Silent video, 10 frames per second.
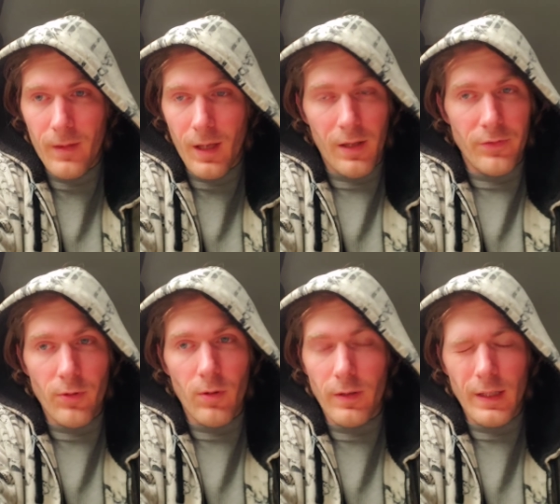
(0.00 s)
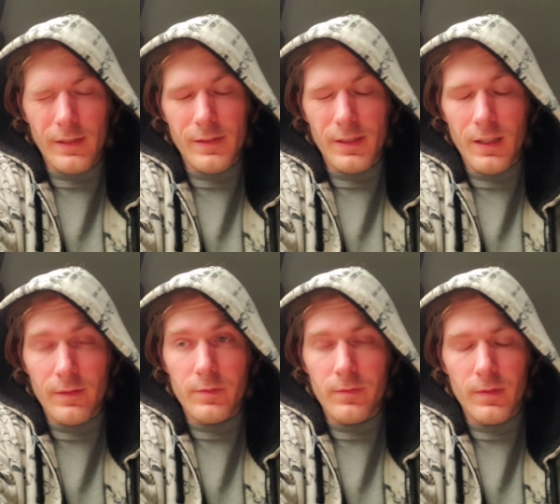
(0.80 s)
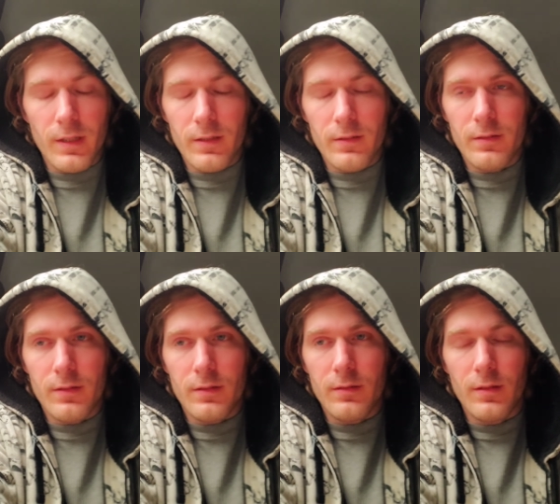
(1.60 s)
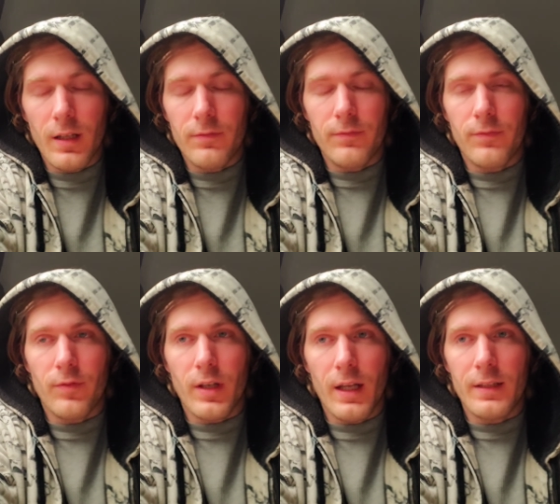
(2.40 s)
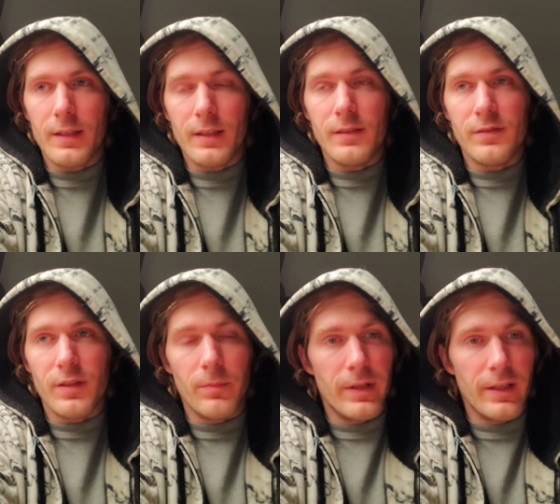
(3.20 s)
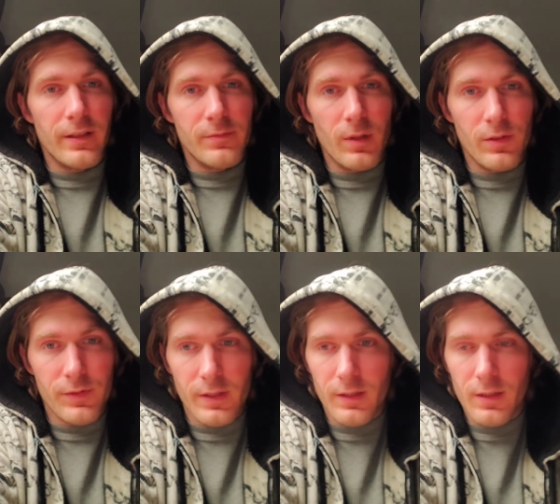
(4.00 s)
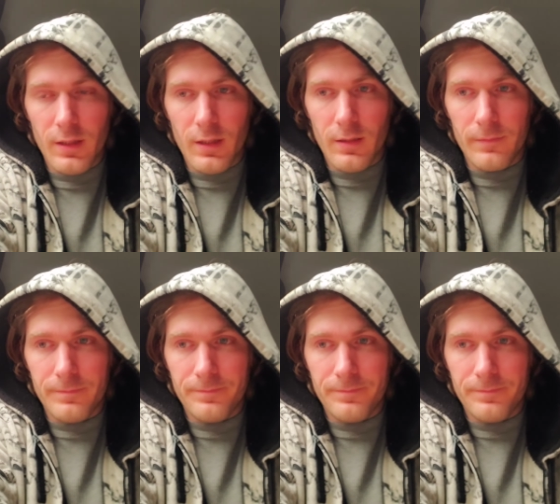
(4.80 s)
and drawing, that's it. I've even I've forgotten to eat some days mostly. Um,